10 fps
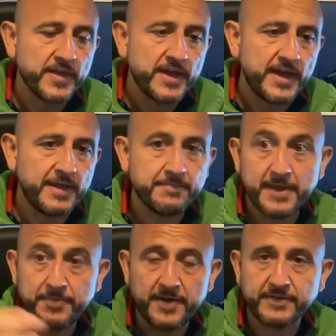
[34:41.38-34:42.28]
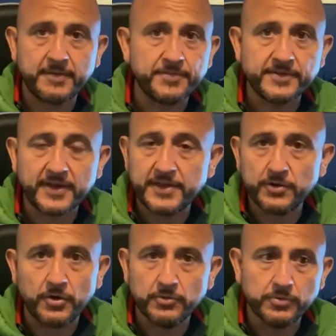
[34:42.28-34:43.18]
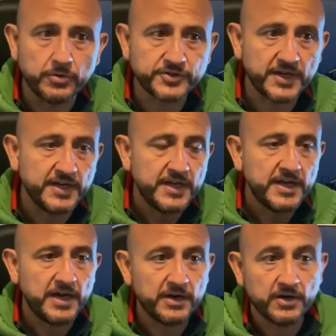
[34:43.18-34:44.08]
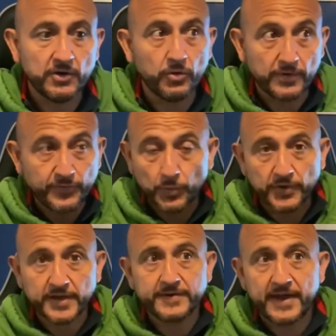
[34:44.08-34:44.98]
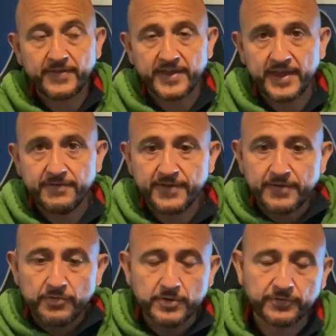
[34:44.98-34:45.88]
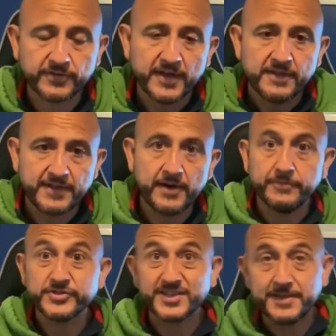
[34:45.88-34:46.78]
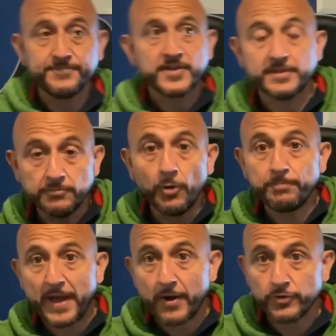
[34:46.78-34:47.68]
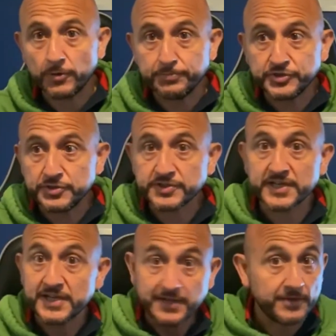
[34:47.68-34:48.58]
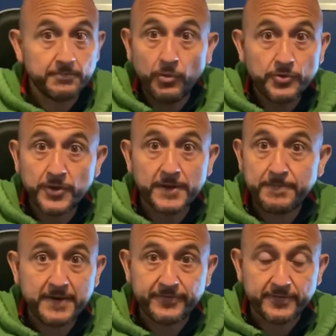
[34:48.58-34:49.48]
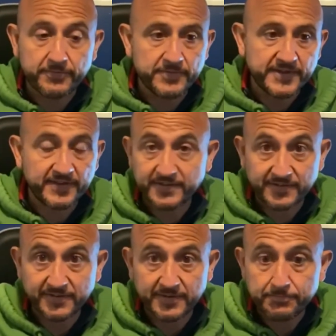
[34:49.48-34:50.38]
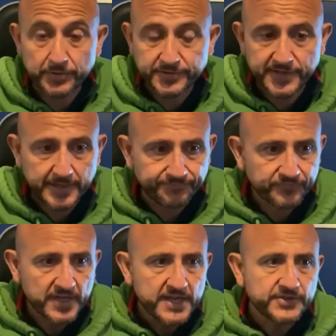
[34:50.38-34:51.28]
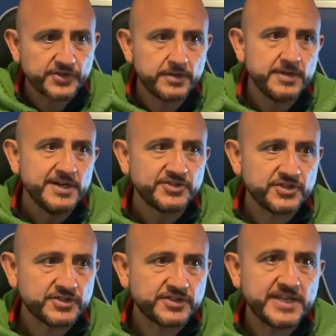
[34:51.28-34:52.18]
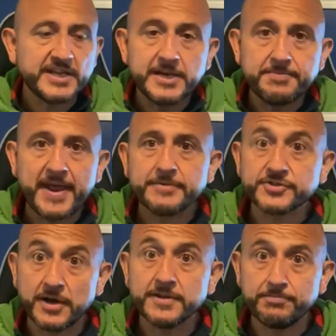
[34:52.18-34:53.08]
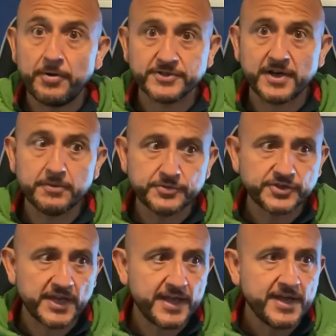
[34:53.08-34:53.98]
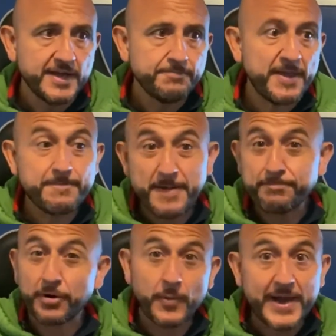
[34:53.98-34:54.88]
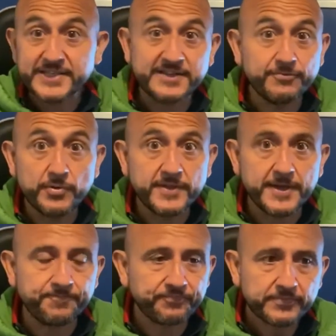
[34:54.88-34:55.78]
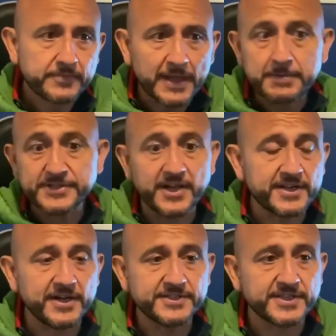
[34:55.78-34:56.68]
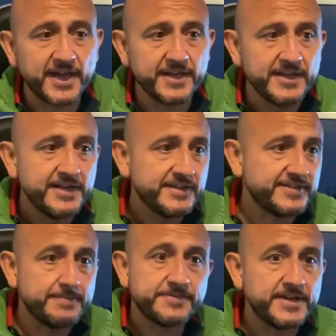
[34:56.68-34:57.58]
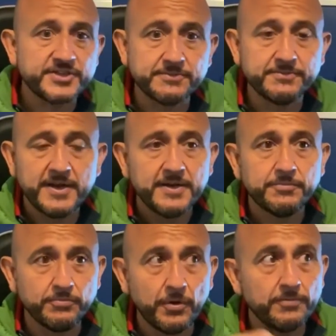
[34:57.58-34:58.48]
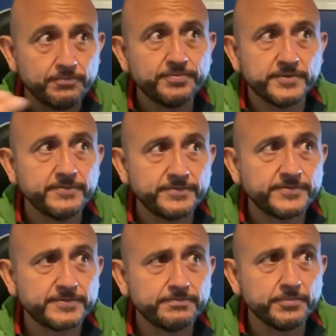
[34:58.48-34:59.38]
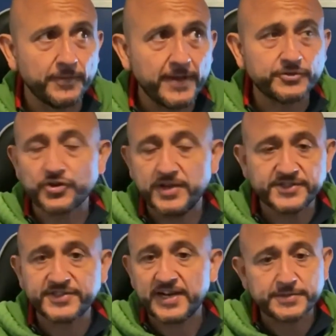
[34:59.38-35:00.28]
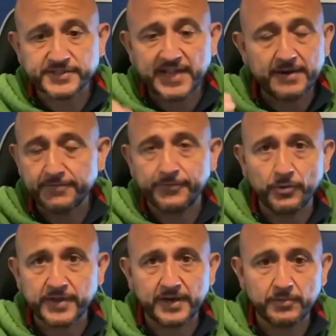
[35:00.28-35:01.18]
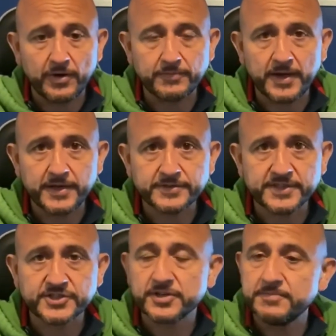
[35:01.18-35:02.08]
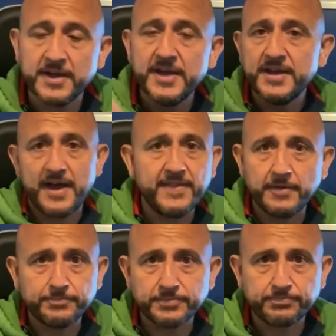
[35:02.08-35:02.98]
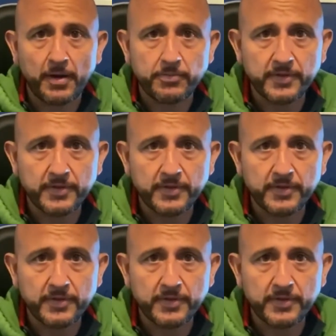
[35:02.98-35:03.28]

and maybe something to heat your hot water, or if you want to go down the EV route, then obviously the more power you're producing, the more you're going to benefit from these things. It's as simple as that. So just think a little bit outside the box, I would say. Be a bit proactive with it, because like I say, the temptation, what they'll try and sell is a standard 4 kilowatt system, and they'll probably